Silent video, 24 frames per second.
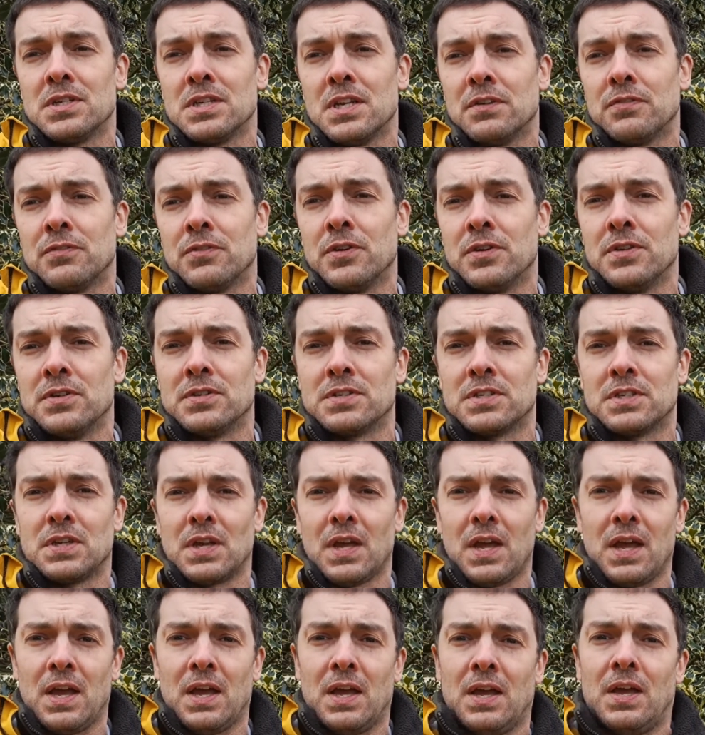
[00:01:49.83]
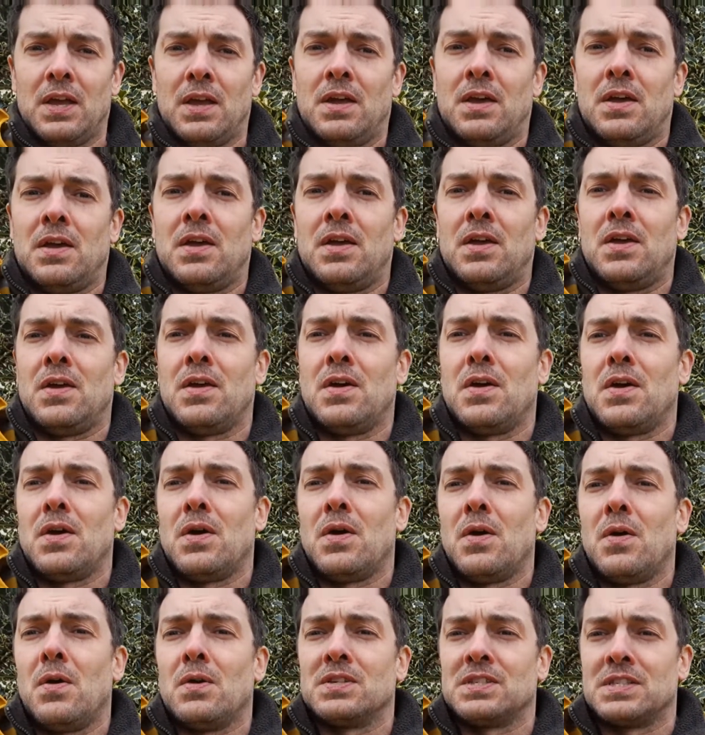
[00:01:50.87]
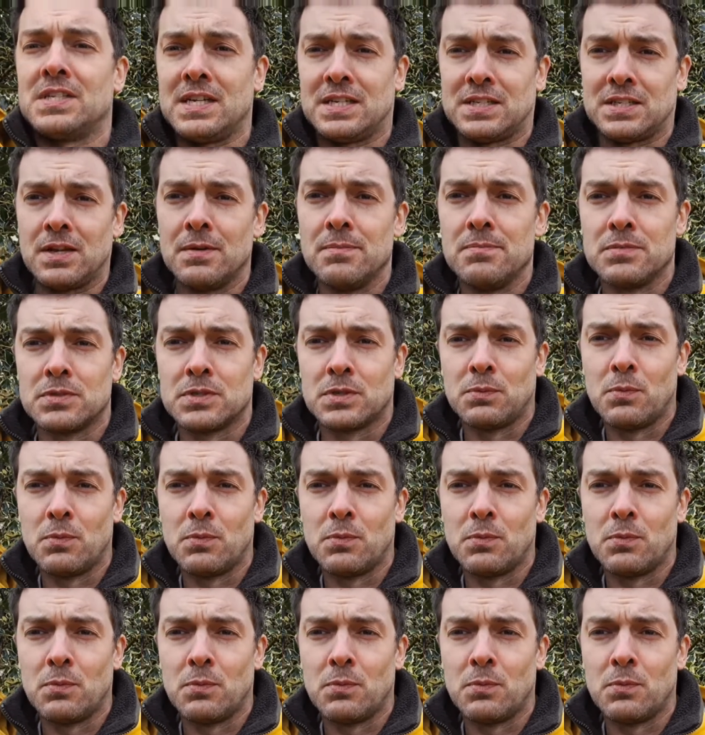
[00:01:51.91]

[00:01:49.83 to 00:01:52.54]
different uh, systems.